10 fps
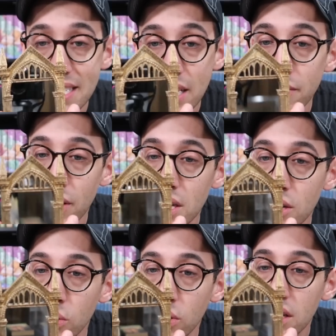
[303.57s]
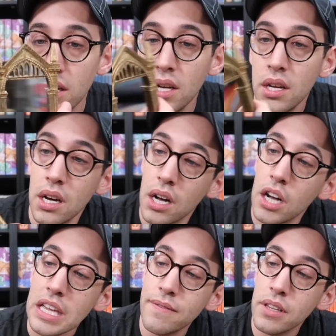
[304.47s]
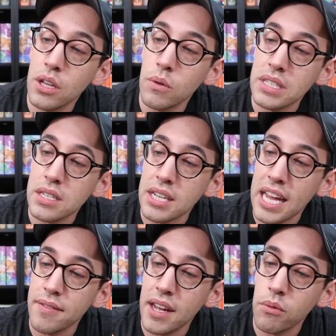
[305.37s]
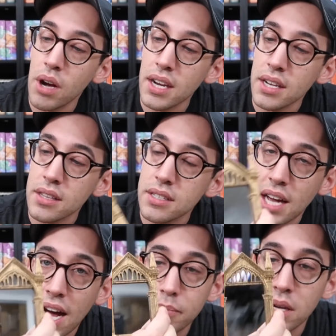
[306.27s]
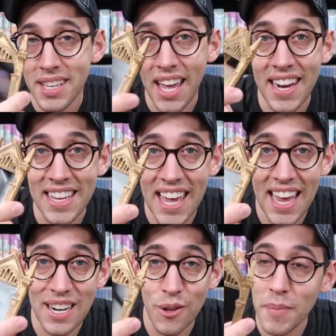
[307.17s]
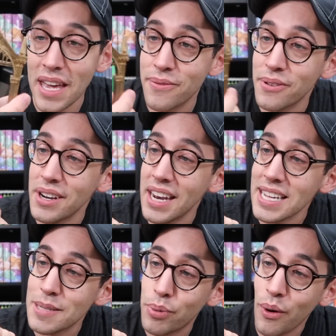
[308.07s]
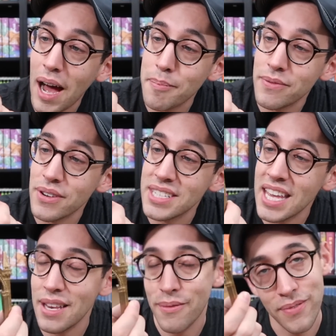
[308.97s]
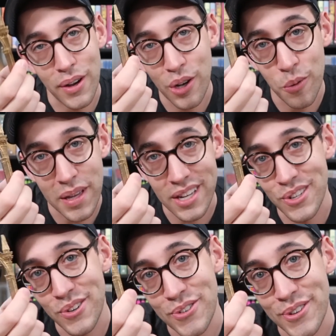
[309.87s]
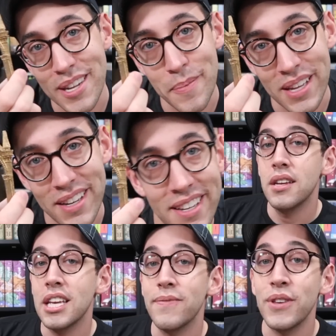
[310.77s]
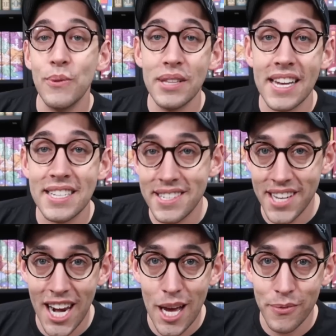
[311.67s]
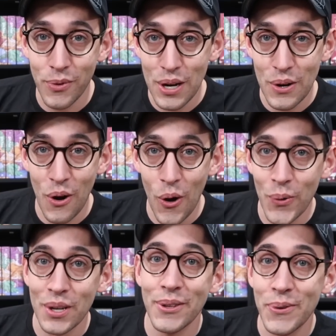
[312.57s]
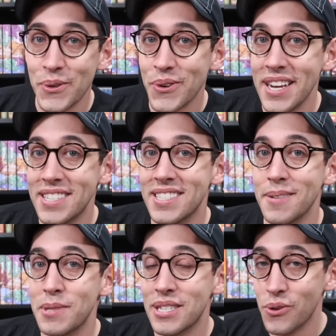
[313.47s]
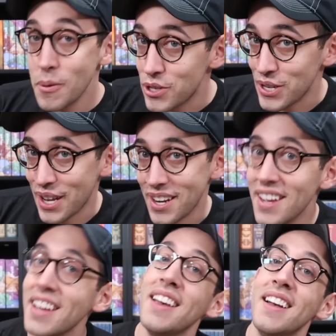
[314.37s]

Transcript: still very cool, even though it doesn't have that writing on the top. And again, it'll make for a nice prop if you're taking Funko pictures or something. If you would like to sign up for your own Loot Crate subscription,